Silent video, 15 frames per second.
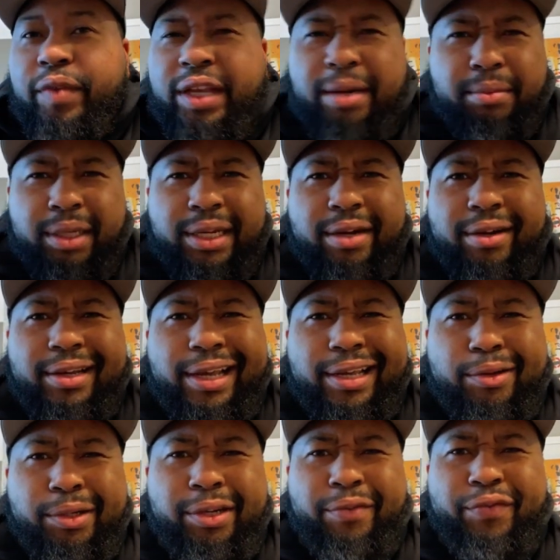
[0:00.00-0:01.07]
And I'm looking at her
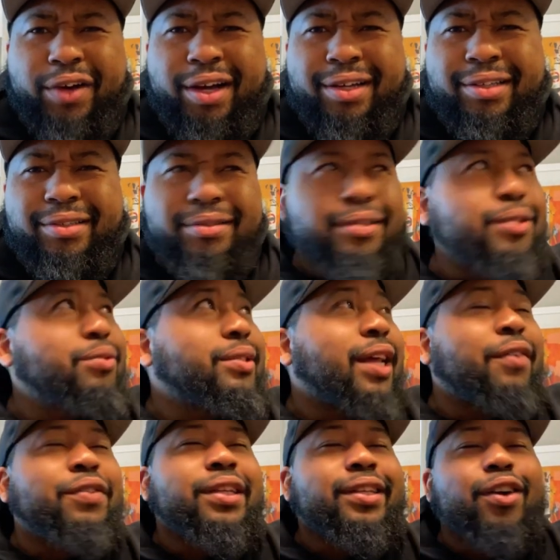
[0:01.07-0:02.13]
like, what the fuck? You
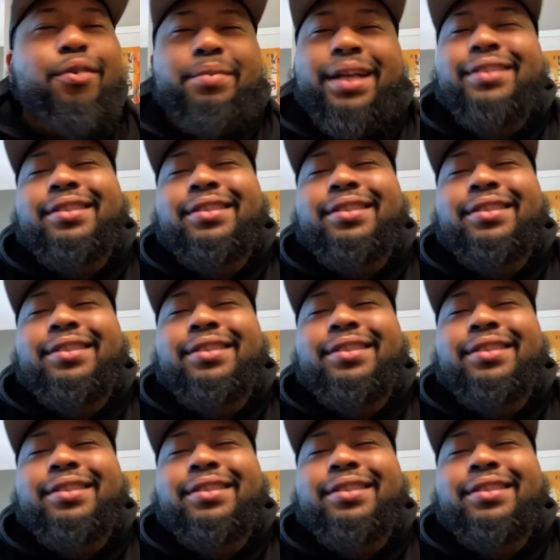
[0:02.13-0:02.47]
definitely don't,